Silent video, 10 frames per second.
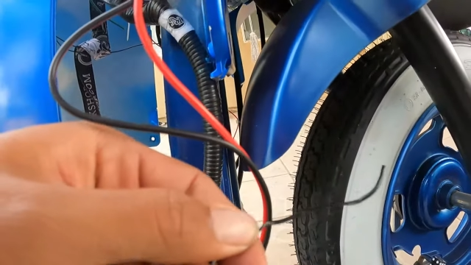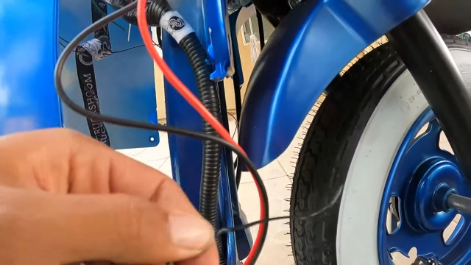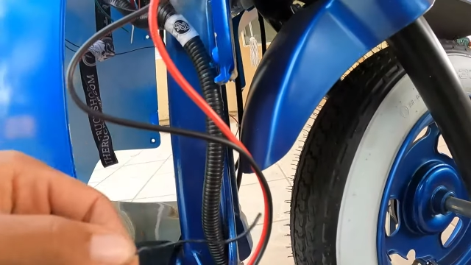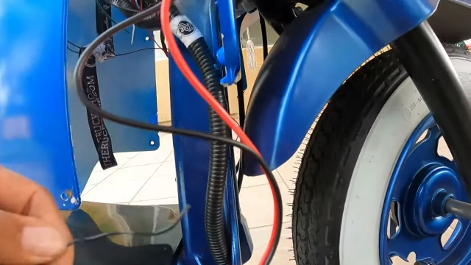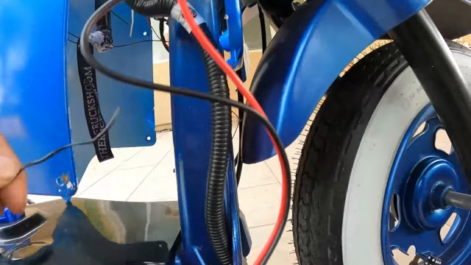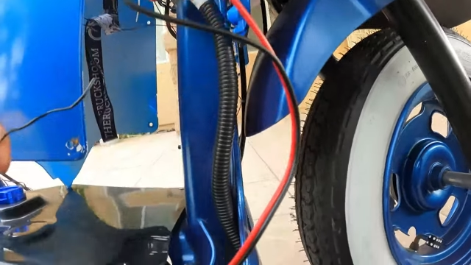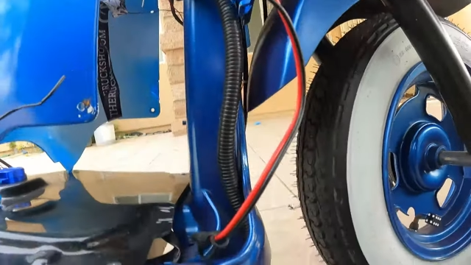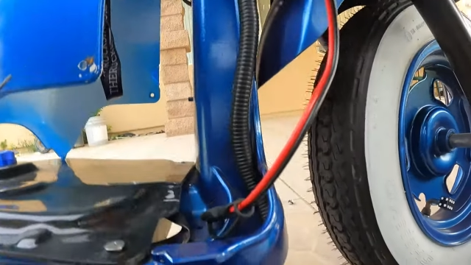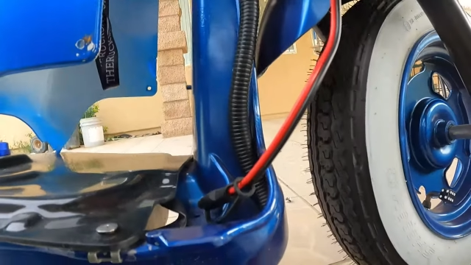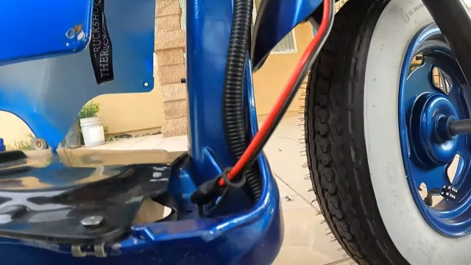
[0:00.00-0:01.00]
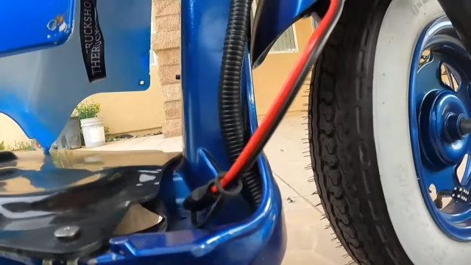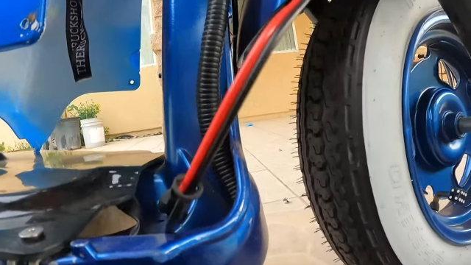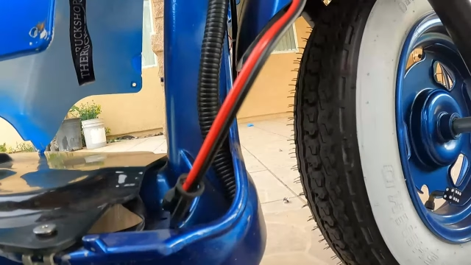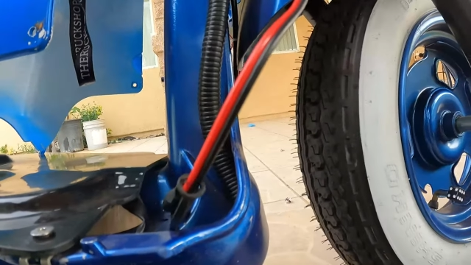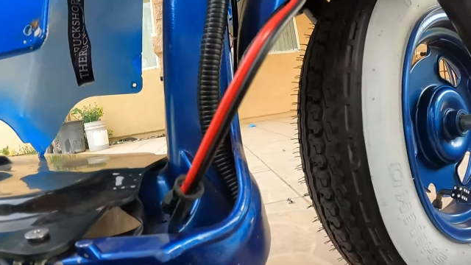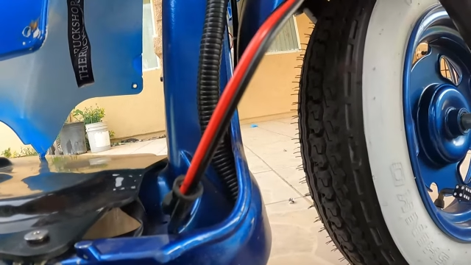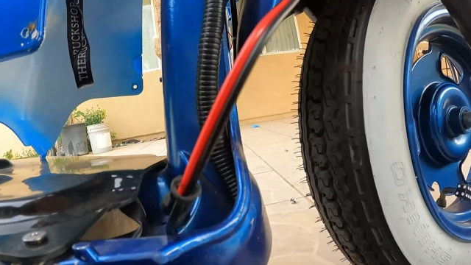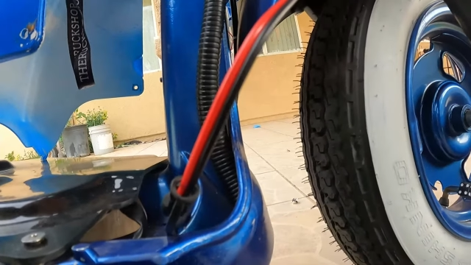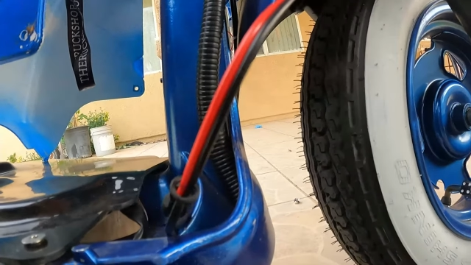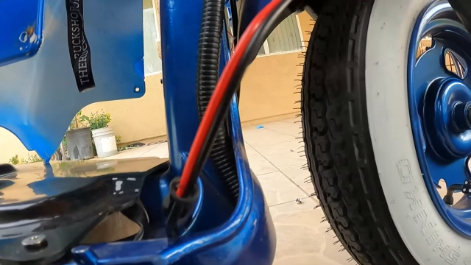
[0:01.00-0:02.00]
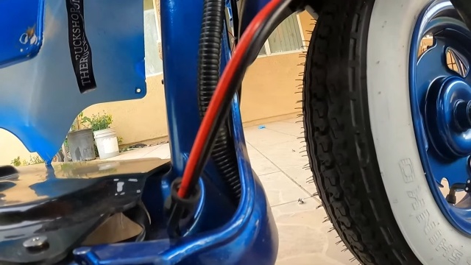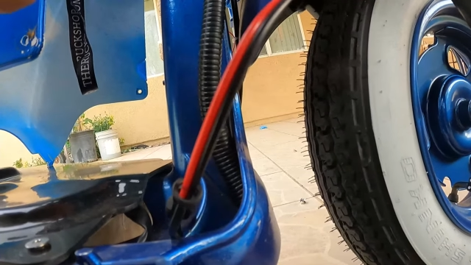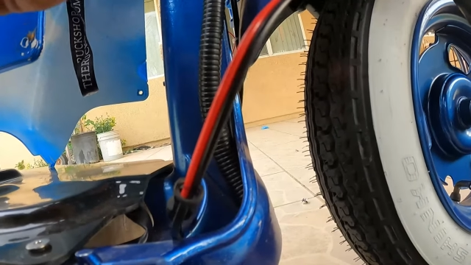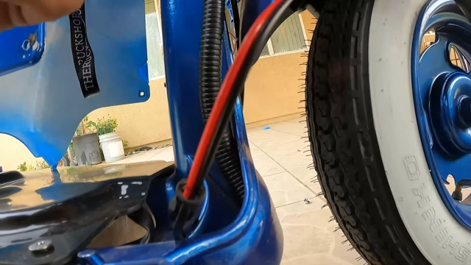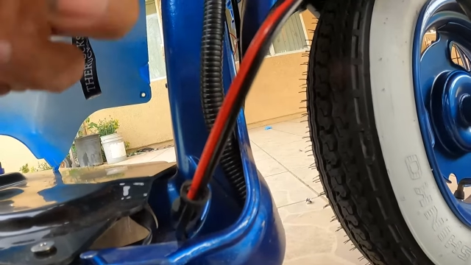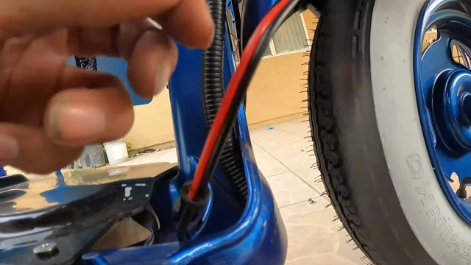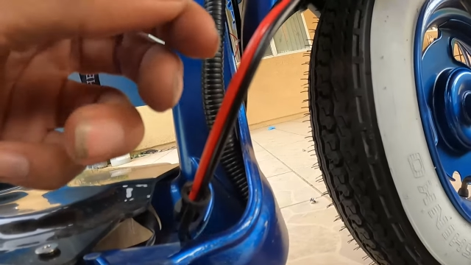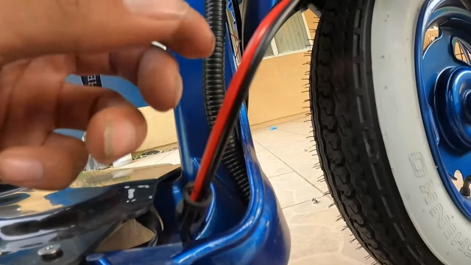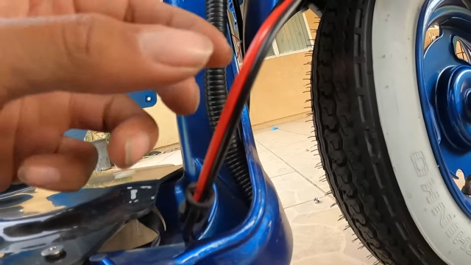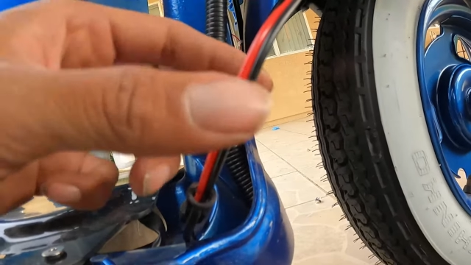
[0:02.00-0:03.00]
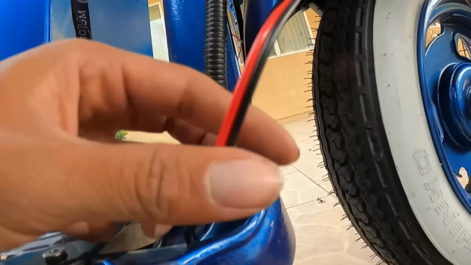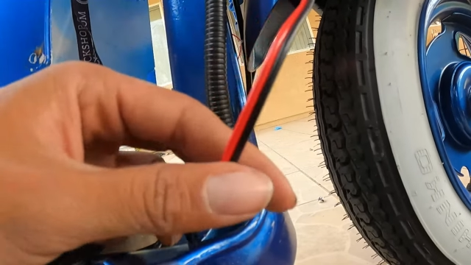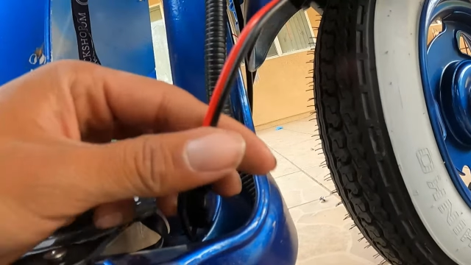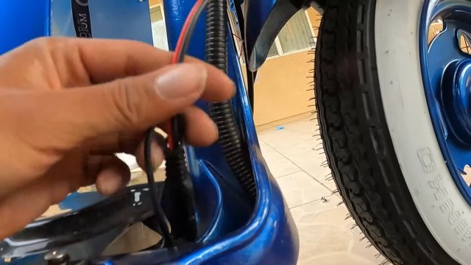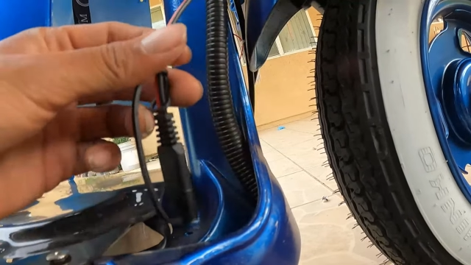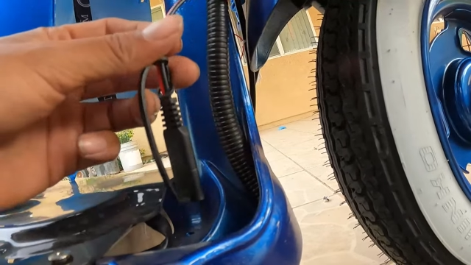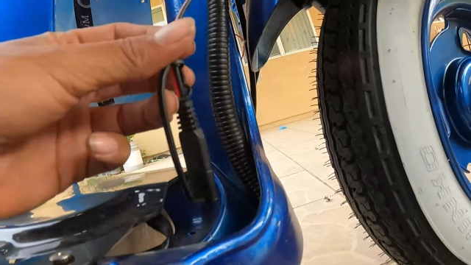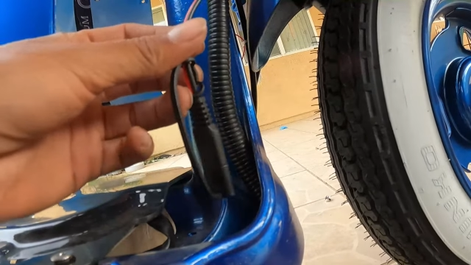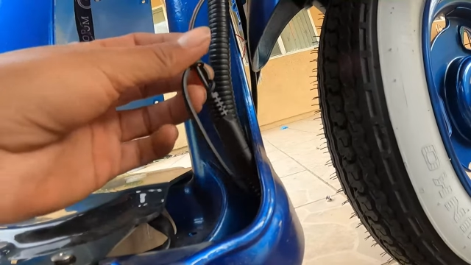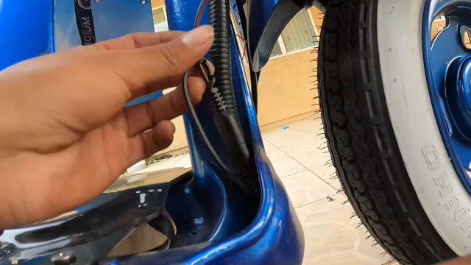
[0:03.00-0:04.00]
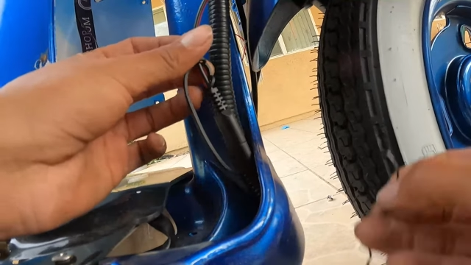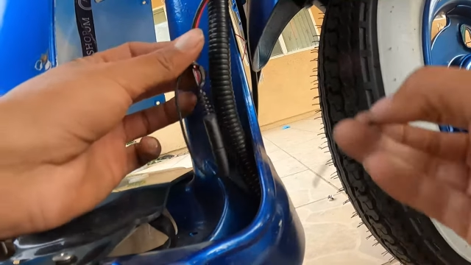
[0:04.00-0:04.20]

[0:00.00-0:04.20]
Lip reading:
No face is visible, so there are no lips to read.